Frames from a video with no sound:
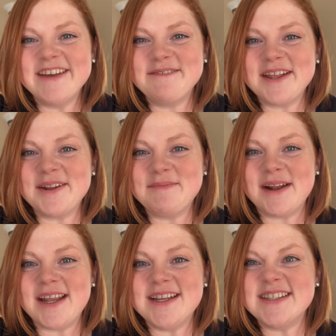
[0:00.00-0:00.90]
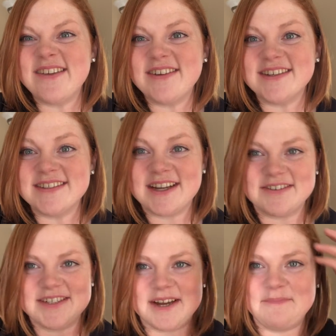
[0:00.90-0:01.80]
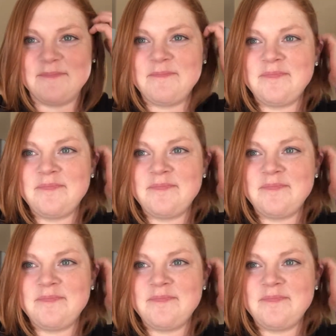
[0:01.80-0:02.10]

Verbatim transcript: little buddy, he's having his downtime.